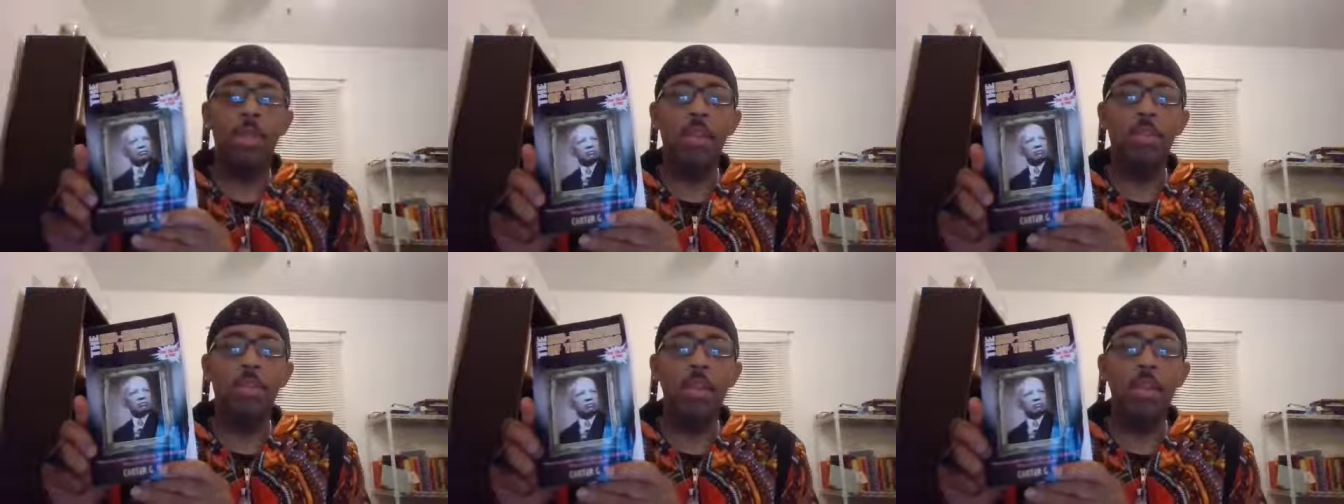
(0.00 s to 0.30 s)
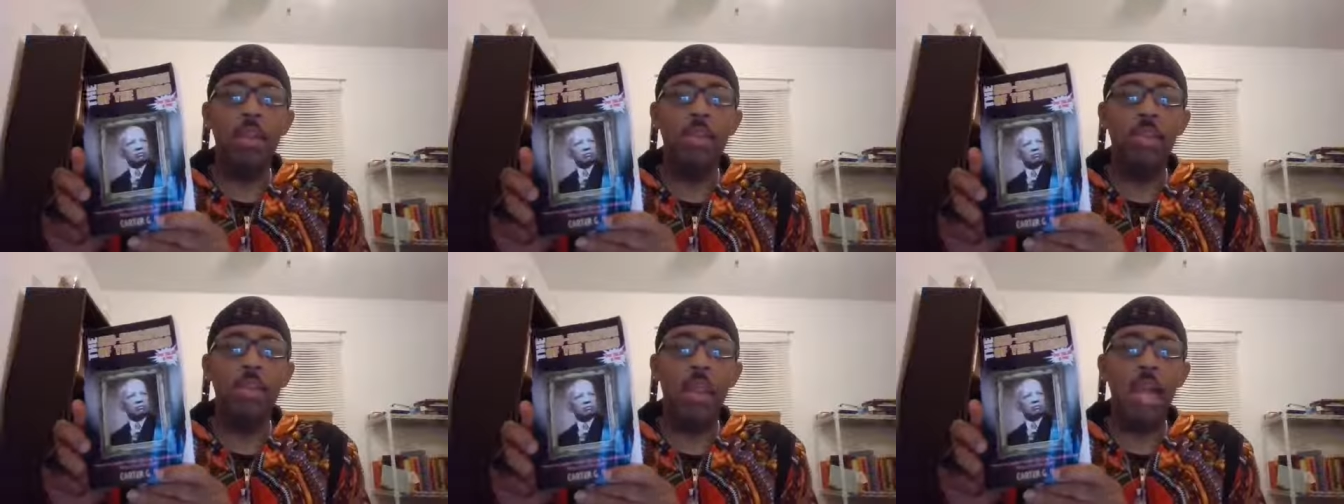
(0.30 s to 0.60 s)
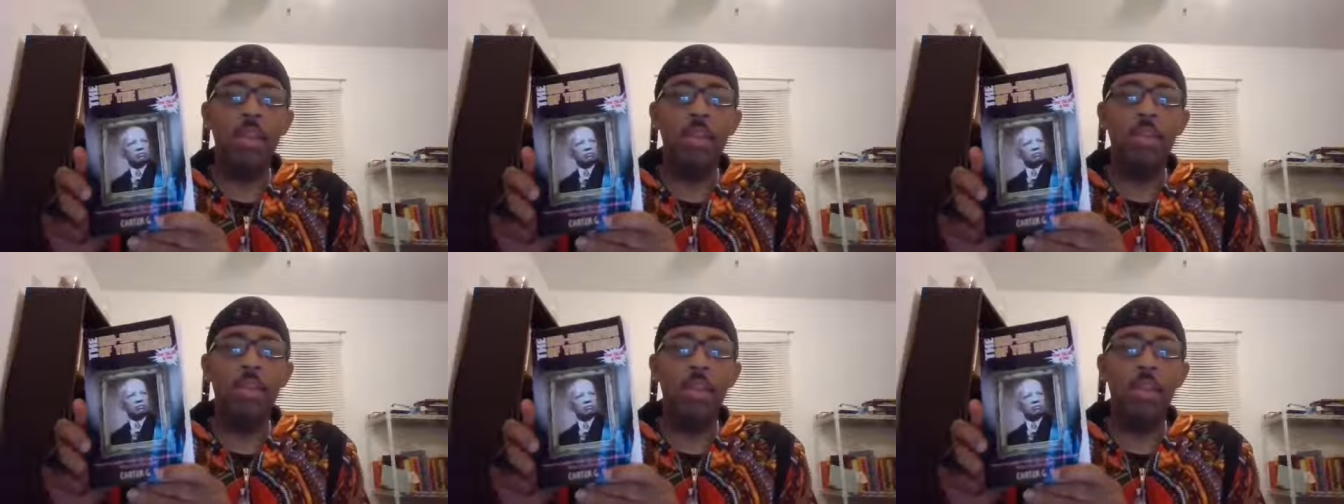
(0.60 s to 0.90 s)
The
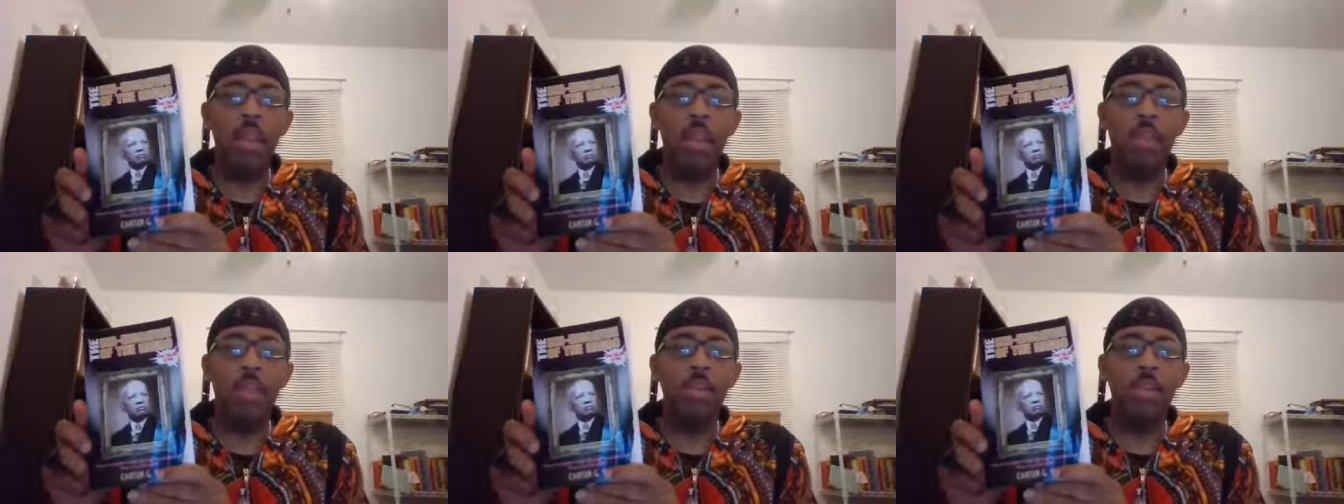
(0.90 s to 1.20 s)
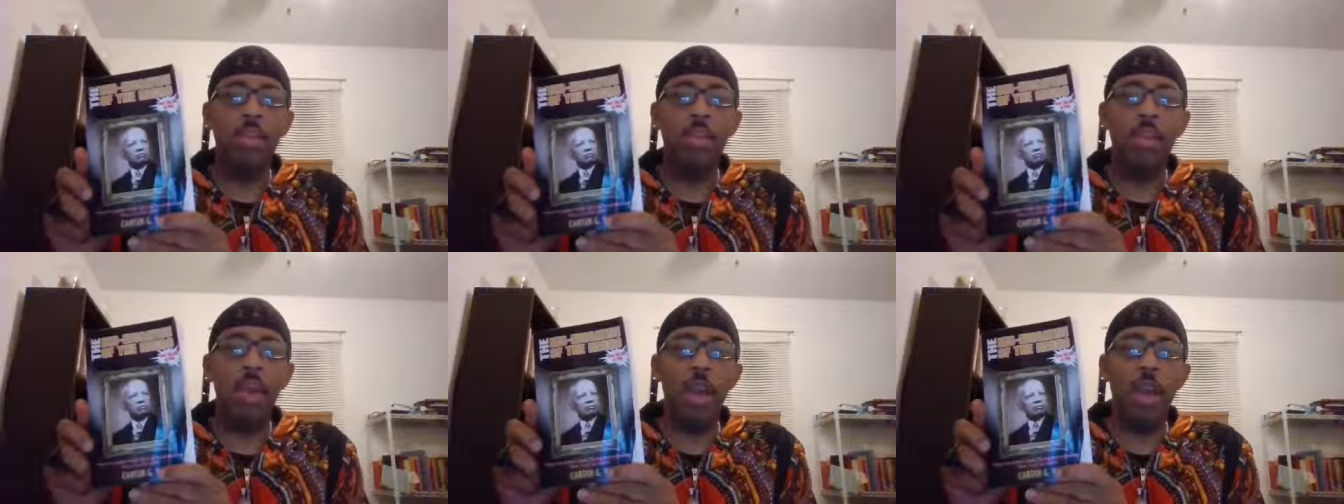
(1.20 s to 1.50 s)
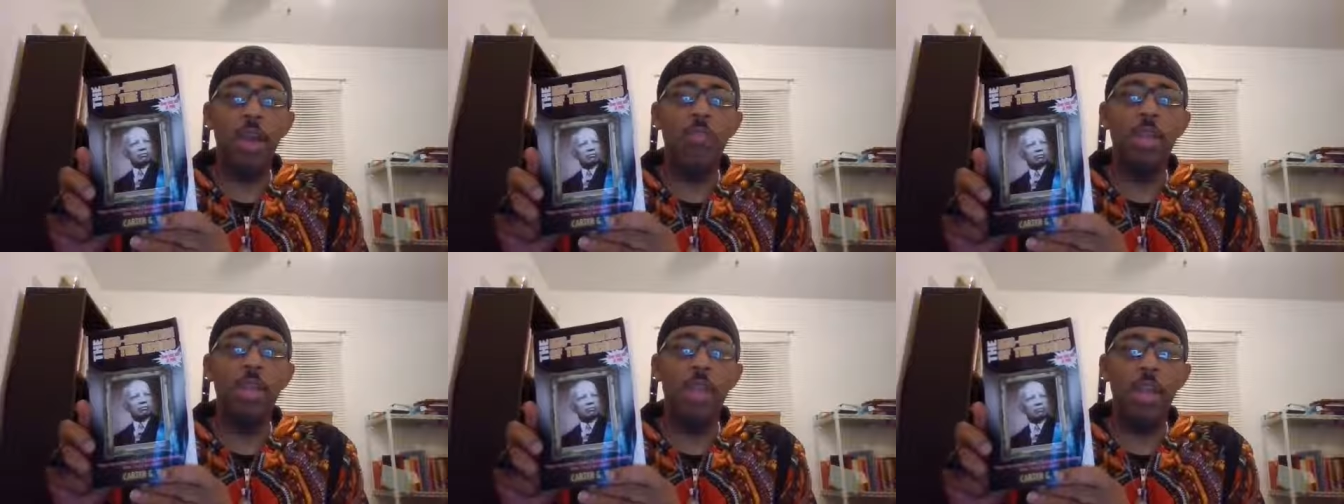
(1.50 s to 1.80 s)
Miseducation
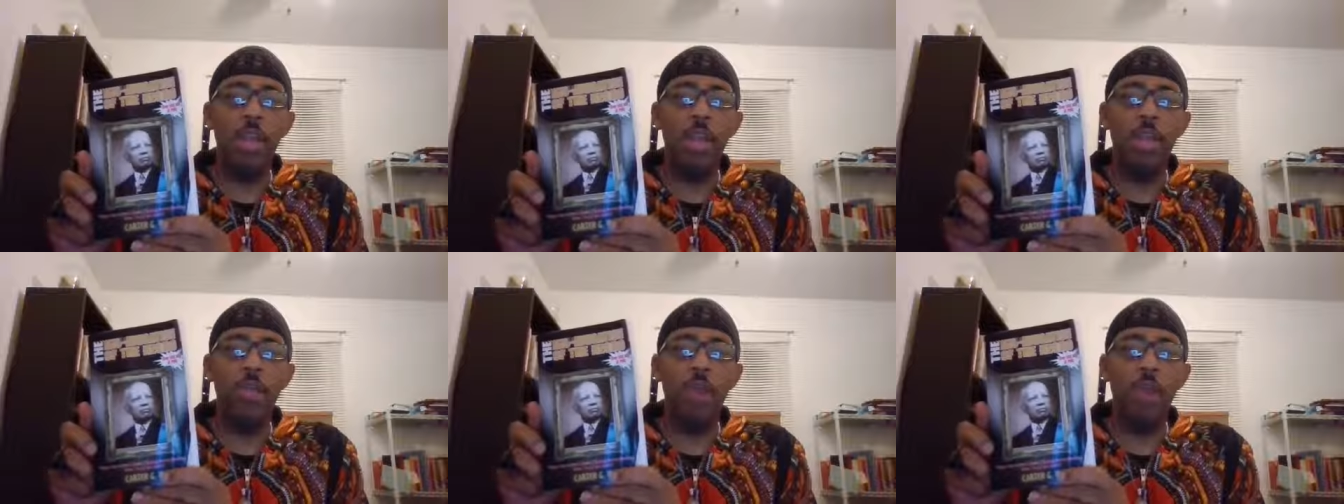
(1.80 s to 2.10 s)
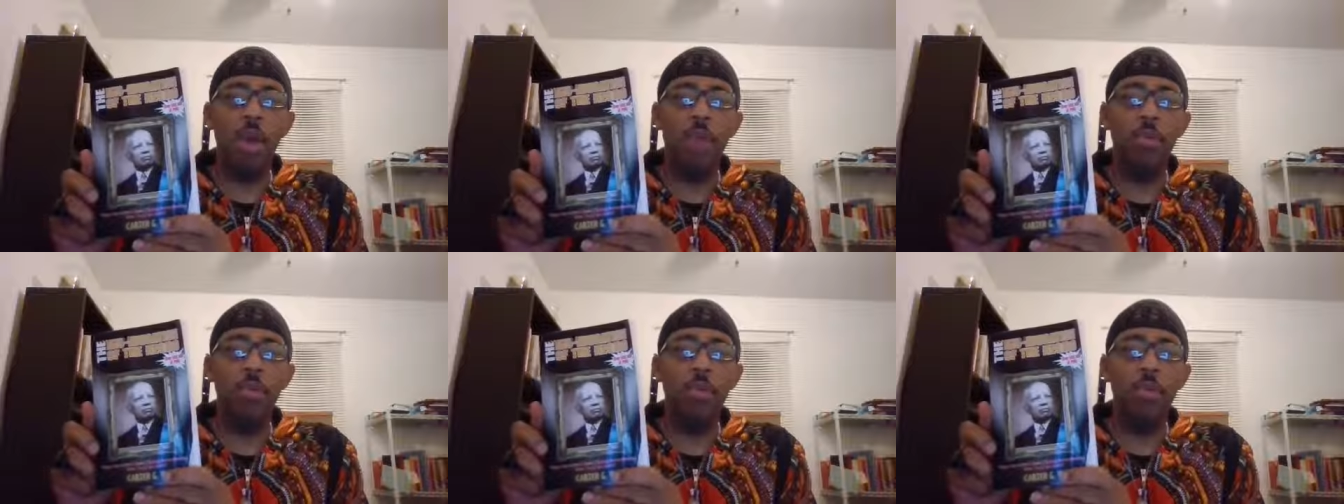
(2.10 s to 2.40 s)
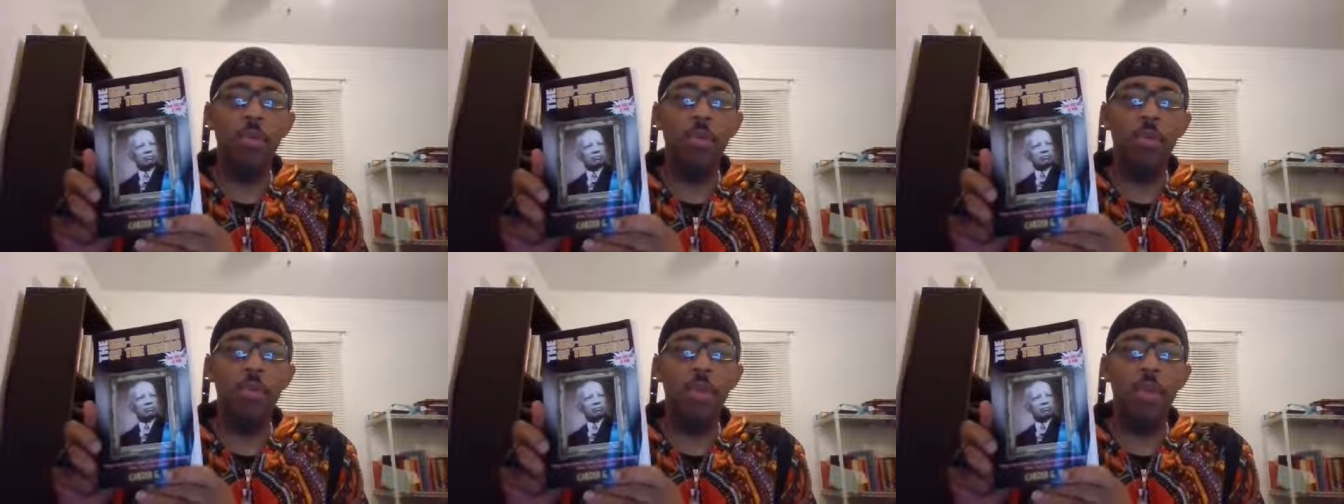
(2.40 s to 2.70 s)
of the Negro
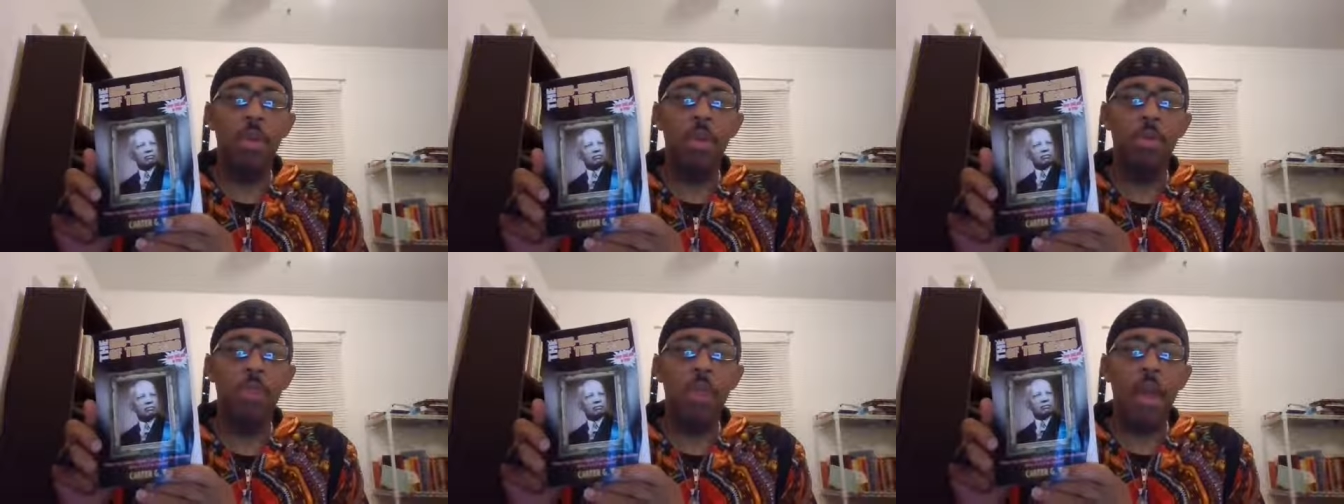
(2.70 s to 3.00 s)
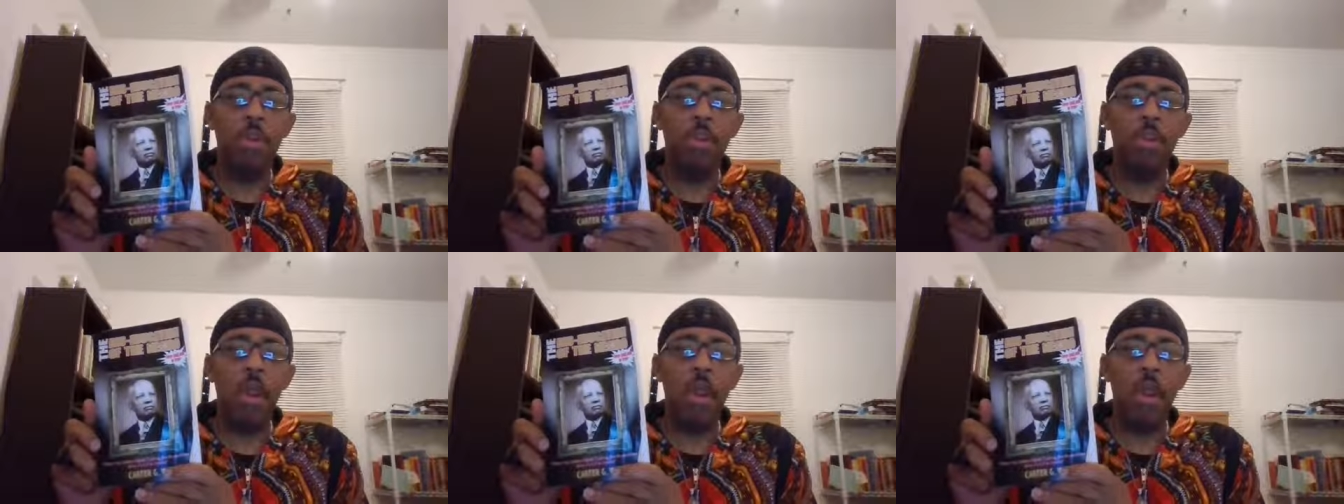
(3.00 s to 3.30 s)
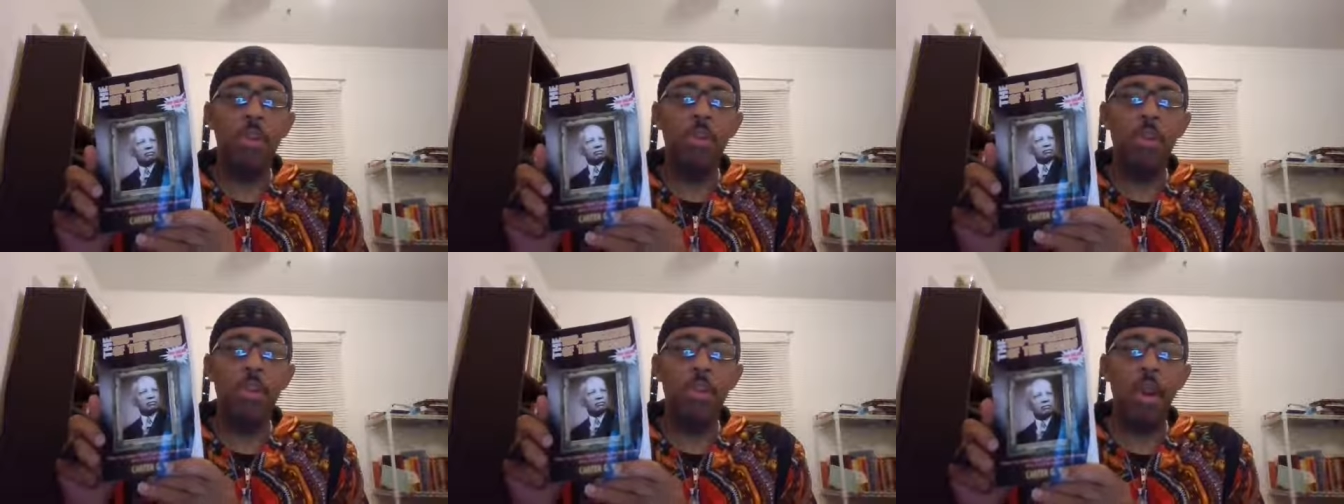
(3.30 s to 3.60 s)
by
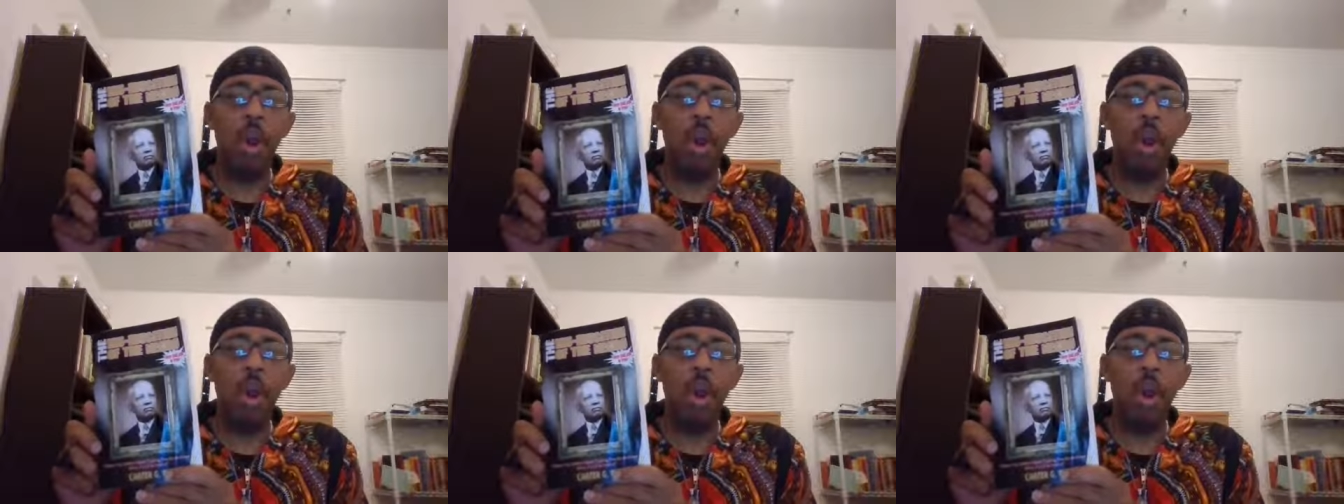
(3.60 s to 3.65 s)
Dr.